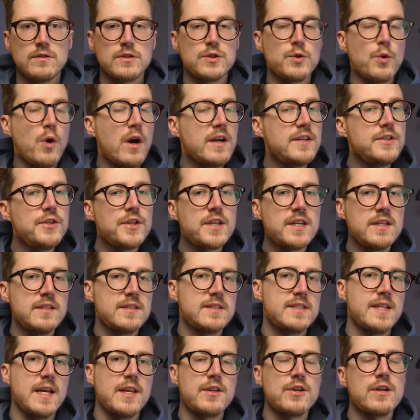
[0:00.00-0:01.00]
So are you
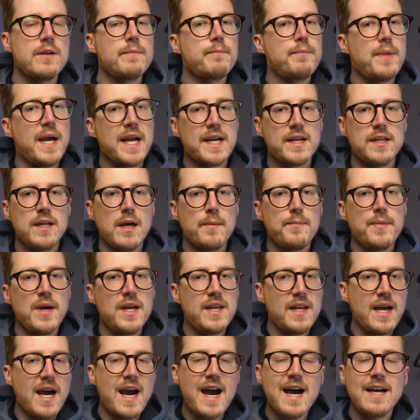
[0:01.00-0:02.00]
considering picking up
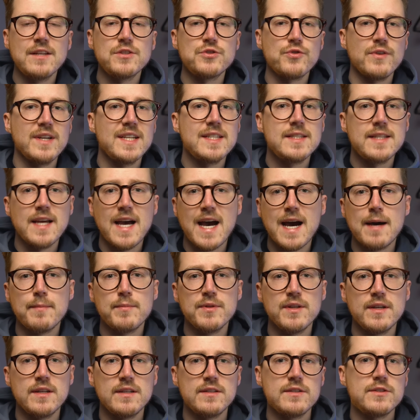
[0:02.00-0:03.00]
an Android
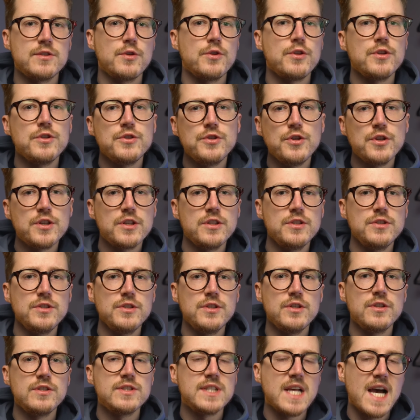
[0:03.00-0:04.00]
tablet so that you can
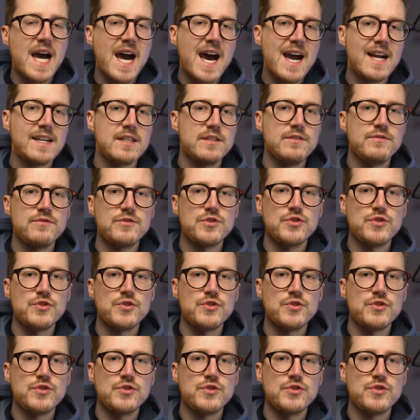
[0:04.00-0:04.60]
use active